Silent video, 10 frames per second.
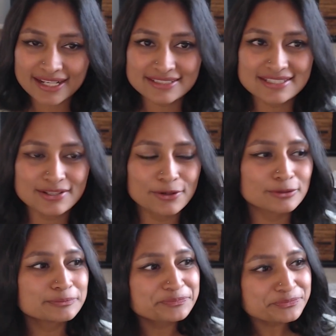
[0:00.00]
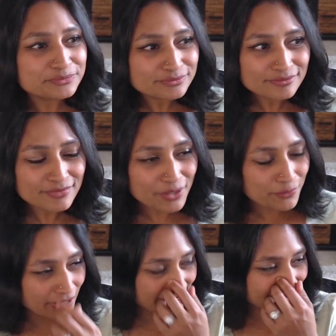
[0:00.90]
And so
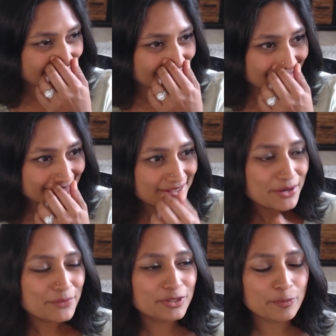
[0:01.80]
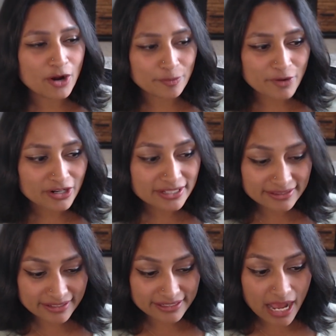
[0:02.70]
with with the product marketing
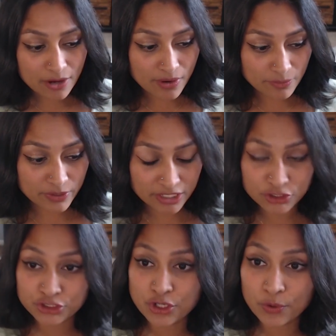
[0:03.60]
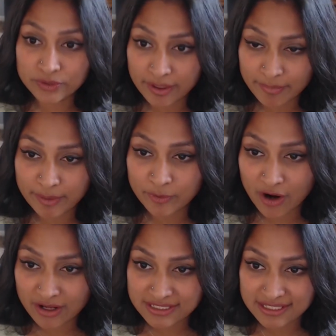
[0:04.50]
thing now, when I show them my
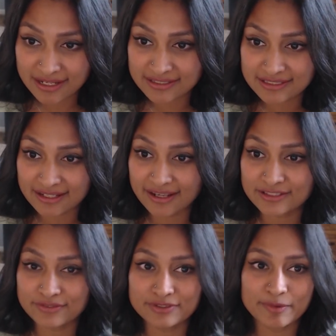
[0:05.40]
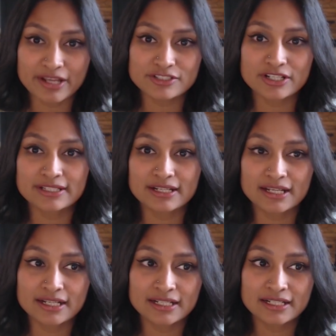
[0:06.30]
process, the heads of demand gen, they're
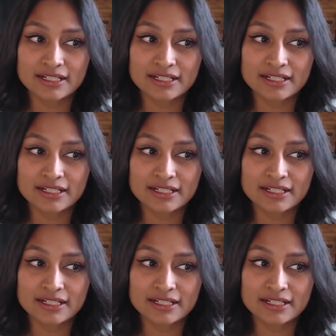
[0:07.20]
like,